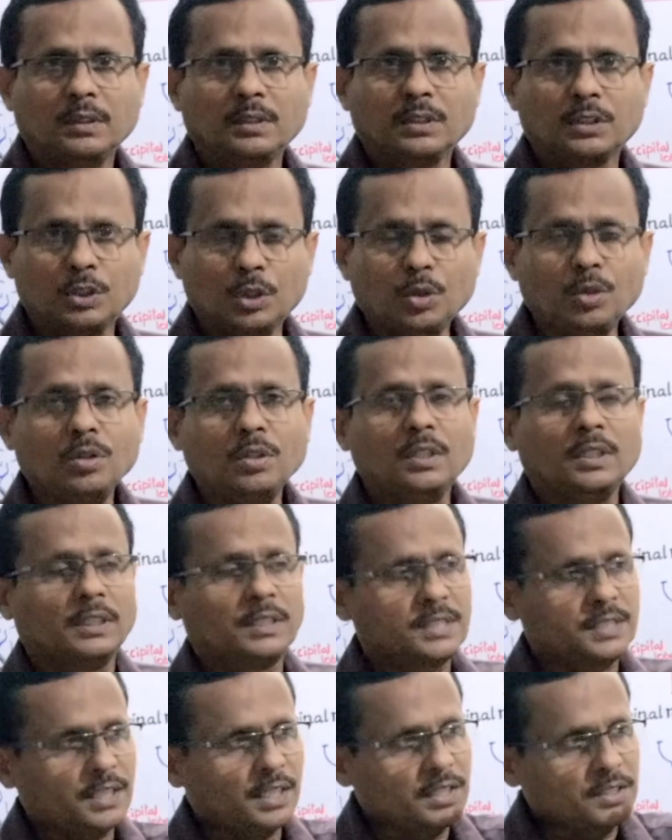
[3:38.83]
So
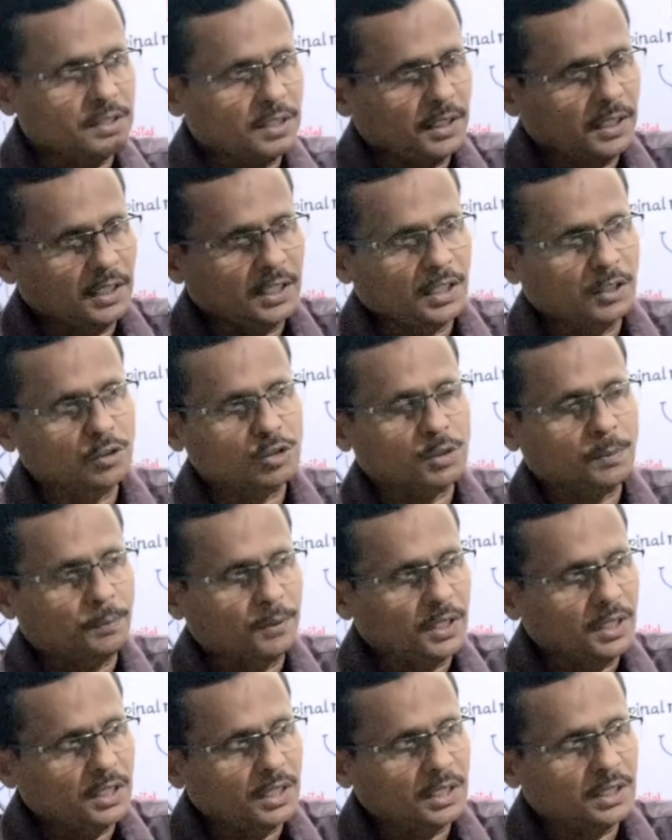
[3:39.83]
sensory nerves
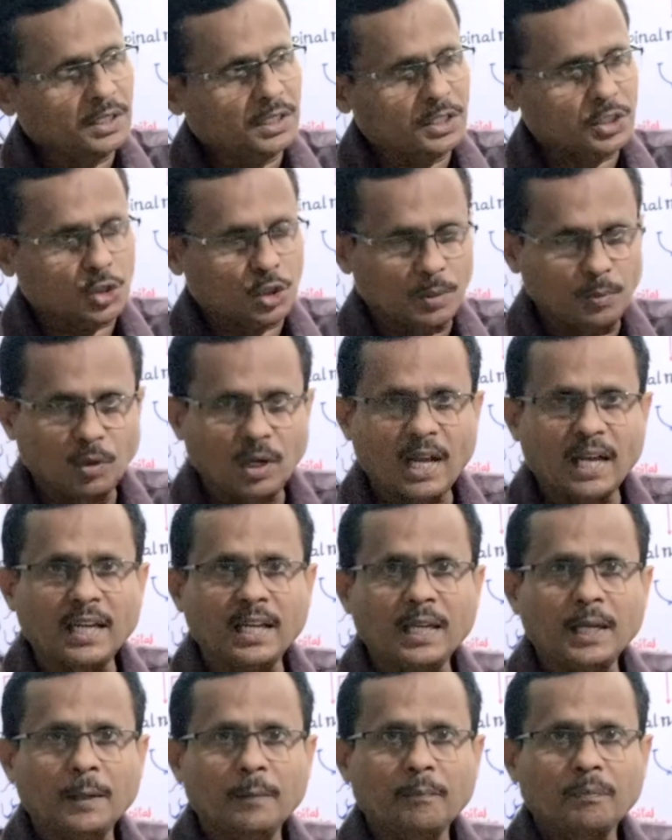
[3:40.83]
bring in the
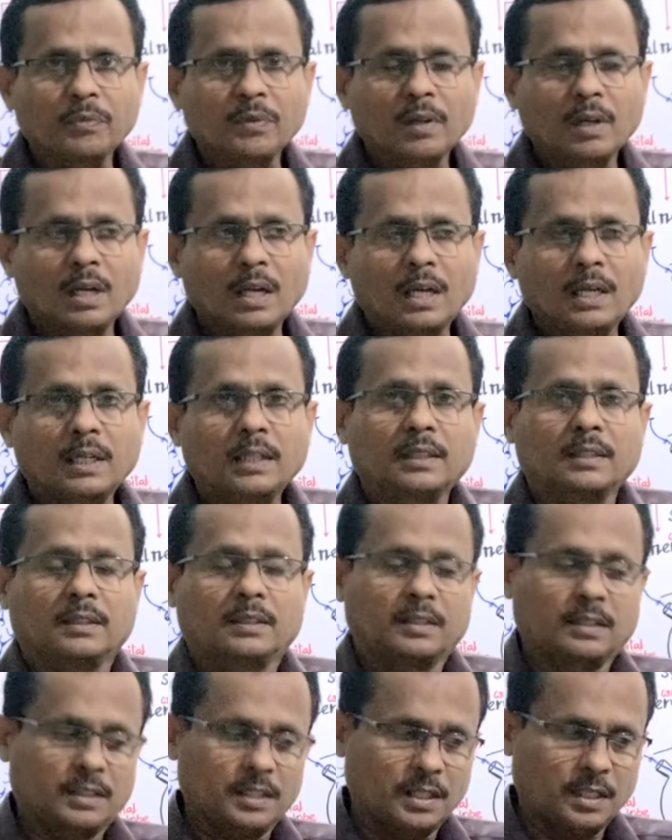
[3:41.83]
stimuli,
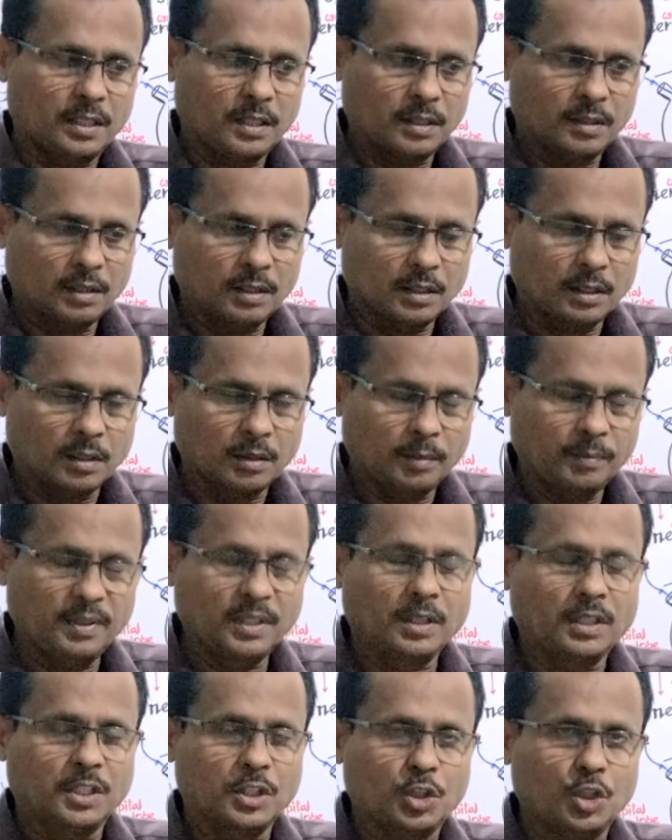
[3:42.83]

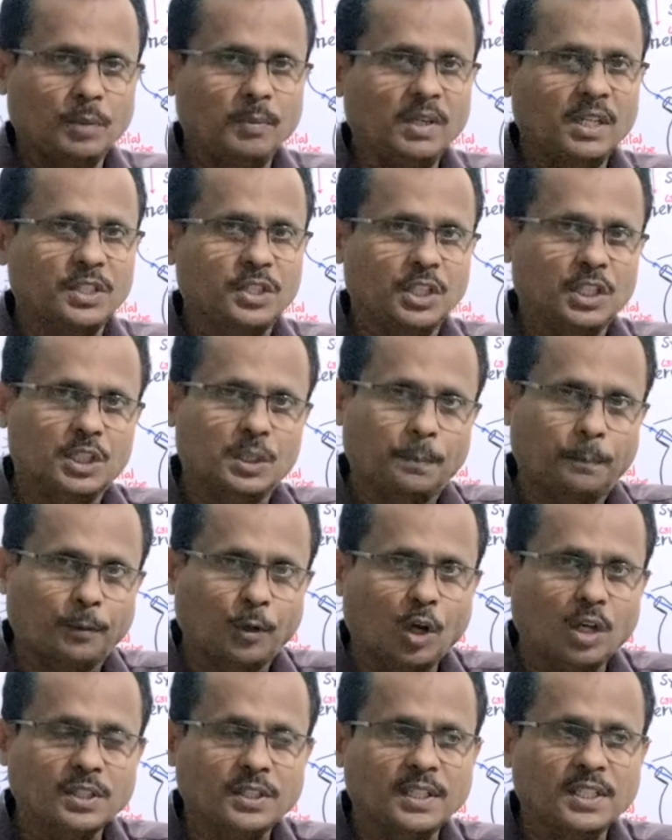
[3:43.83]
the stimulus is
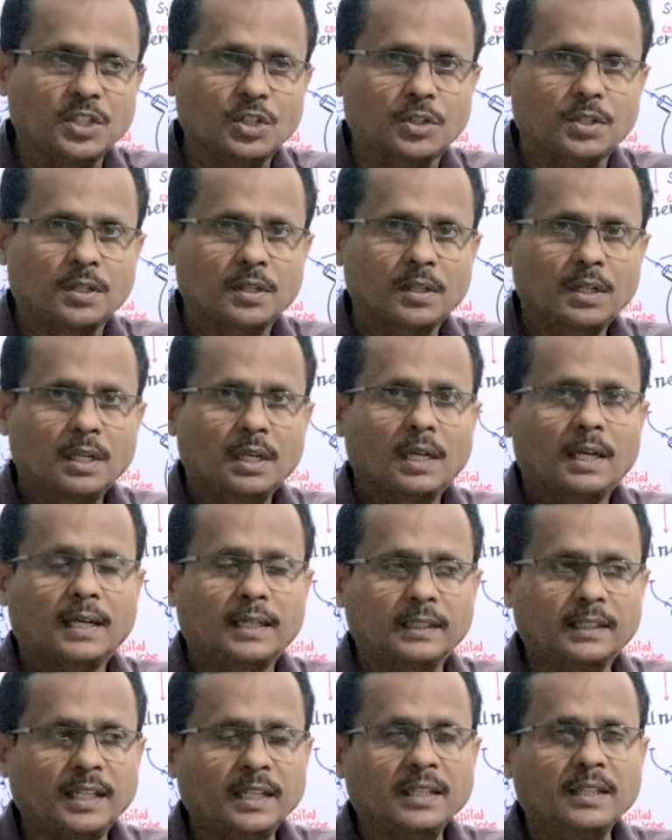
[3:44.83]
processed
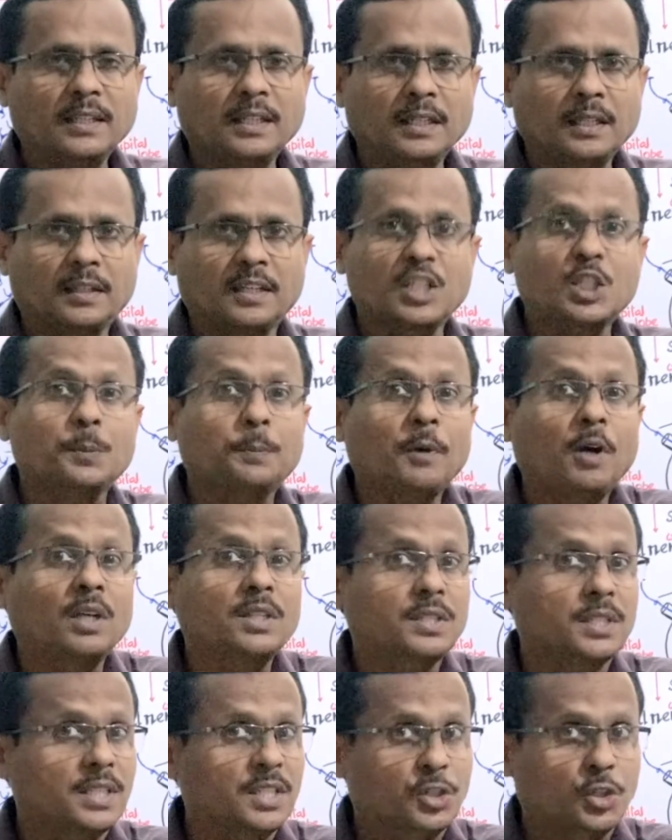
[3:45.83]
and then the
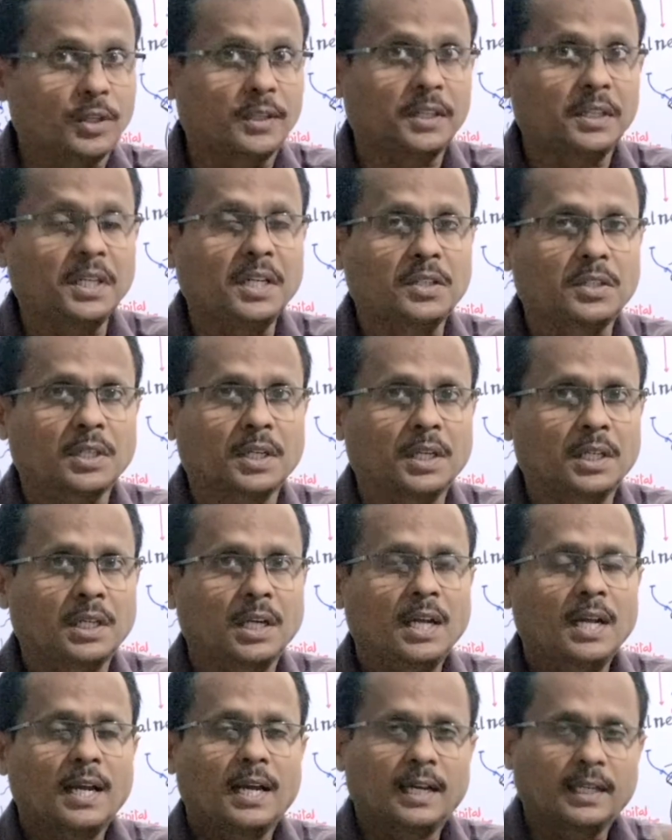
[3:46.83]
response is generated,
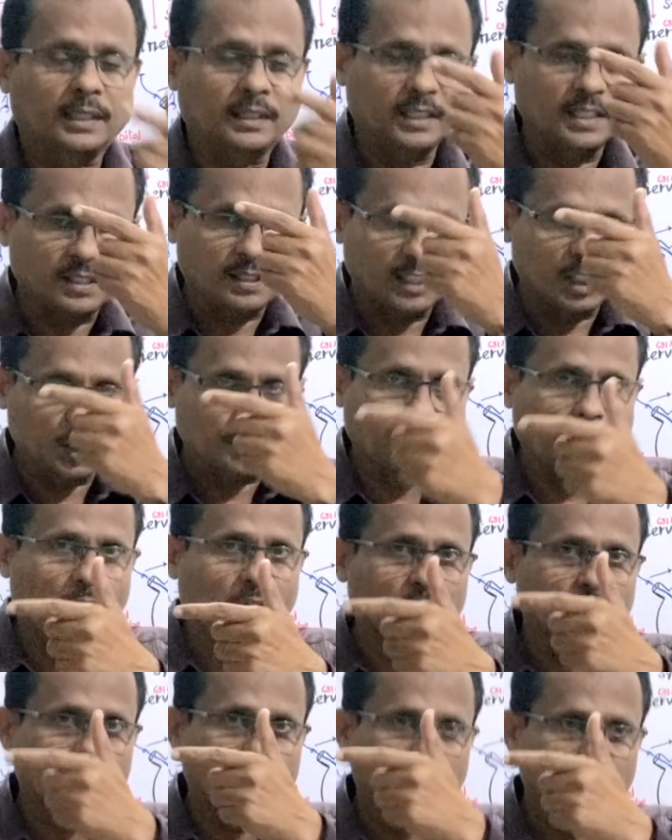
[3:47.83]
and this
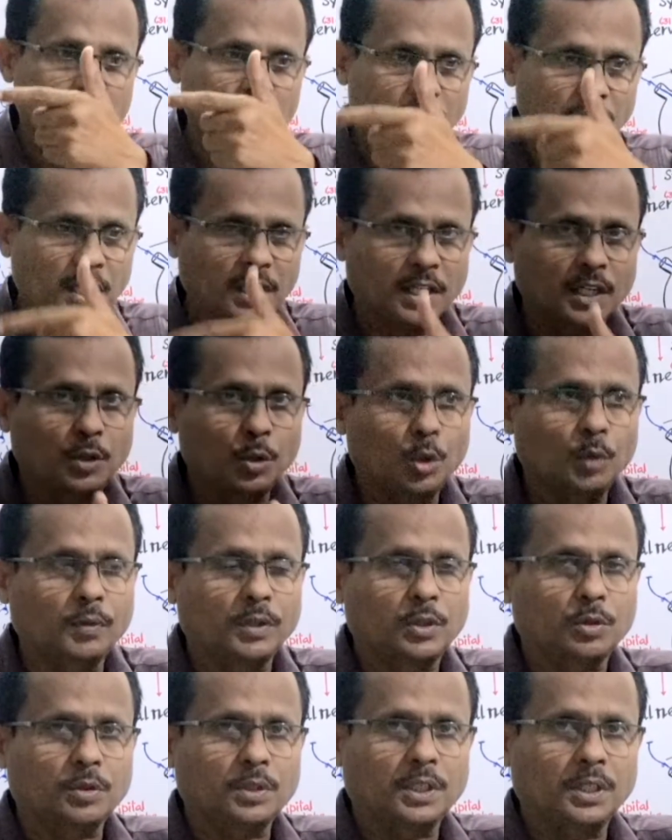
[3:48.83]
response is taken over
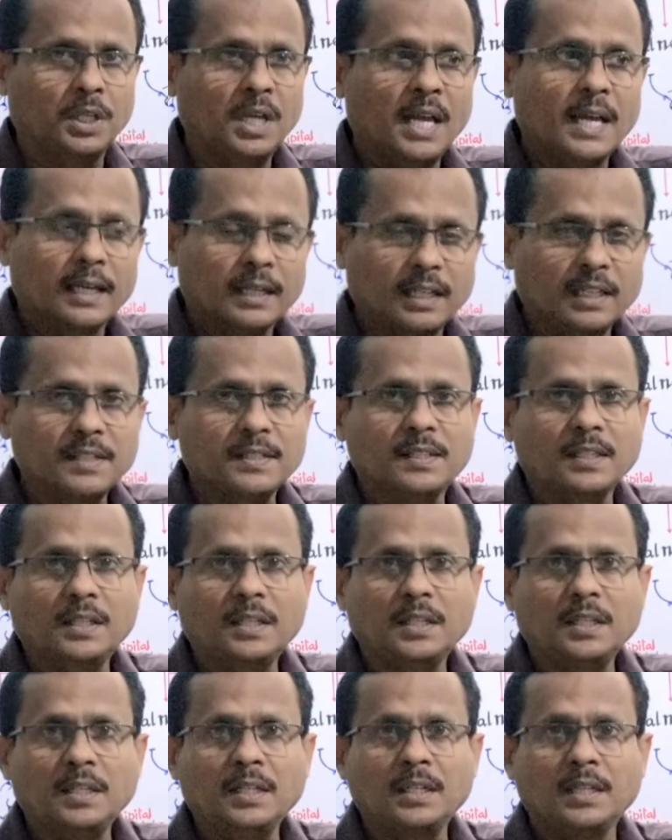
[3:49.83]
to the
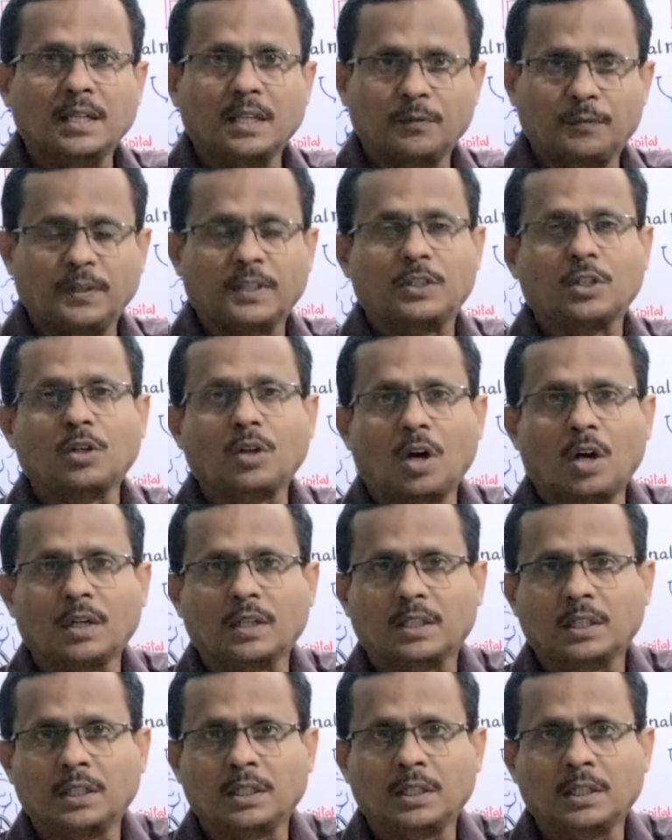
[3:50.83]
concerned effector
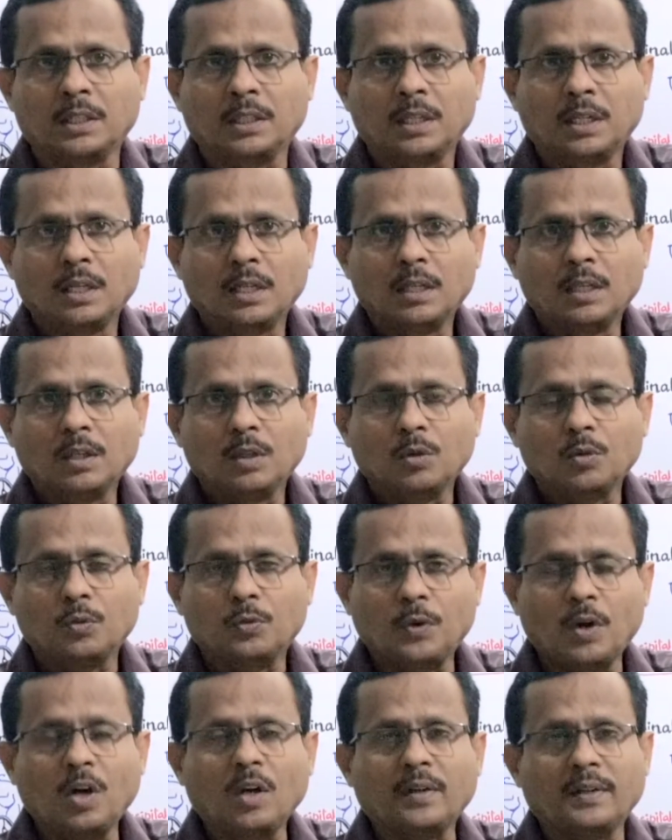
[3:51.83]
organ
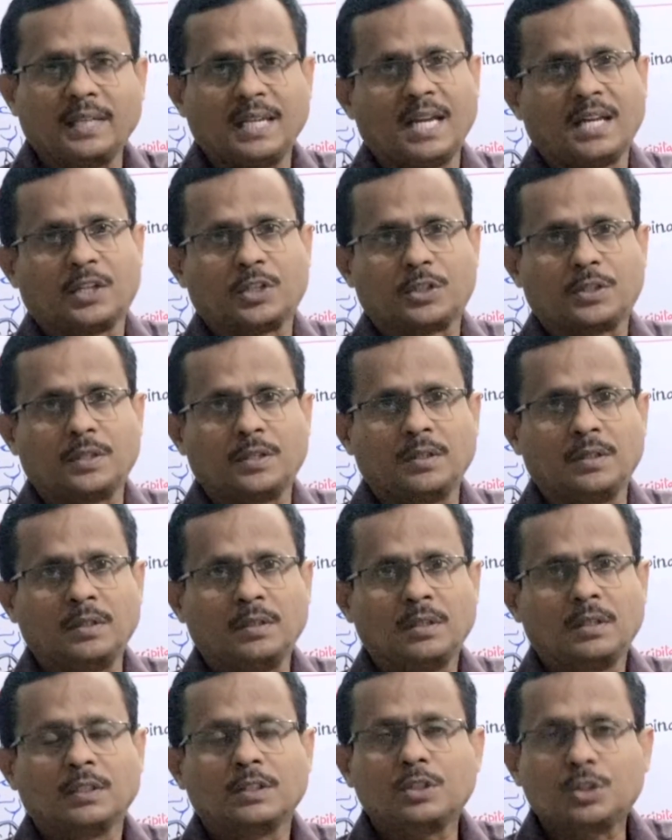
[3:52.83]
for reaction
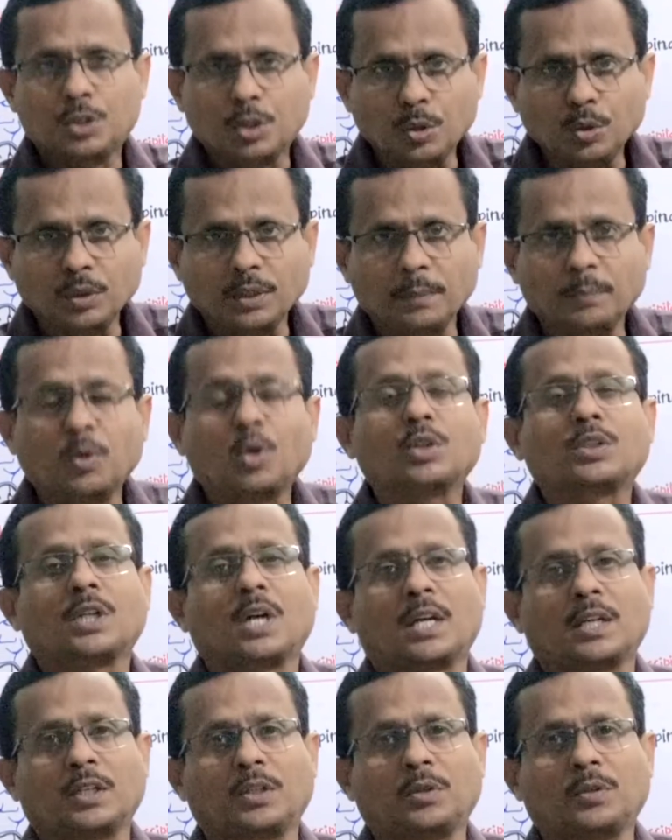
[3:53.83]
through the
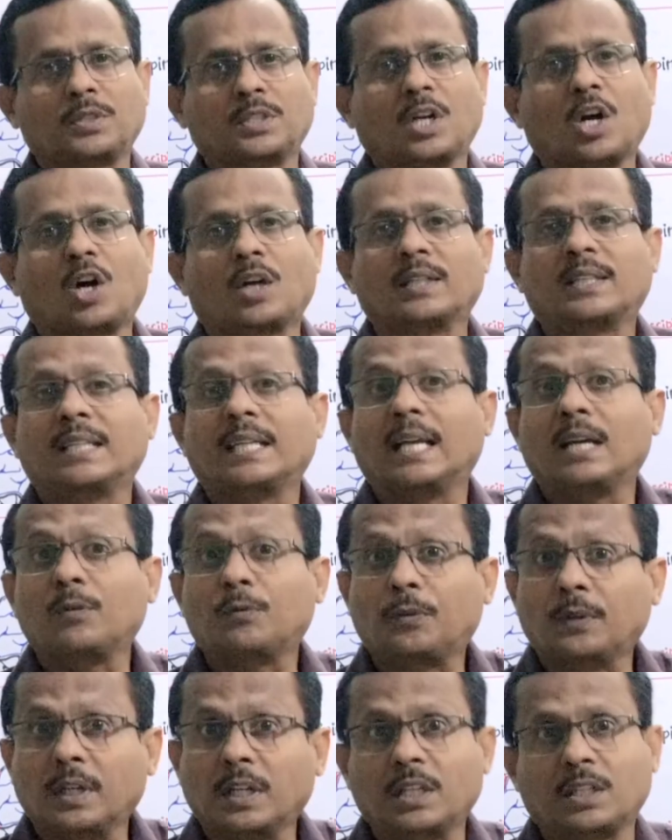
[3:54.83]
motor nerves or the
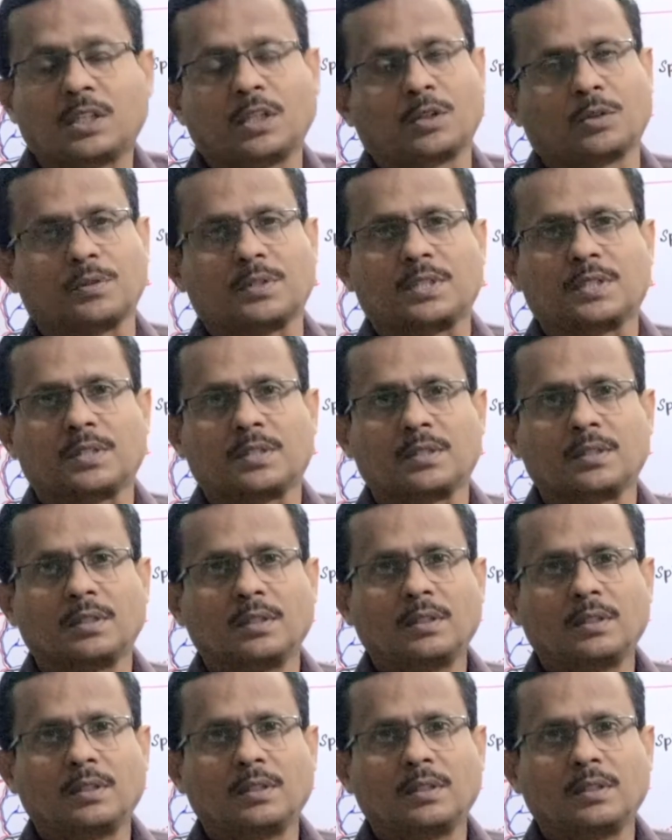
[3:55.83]
efferent nerves.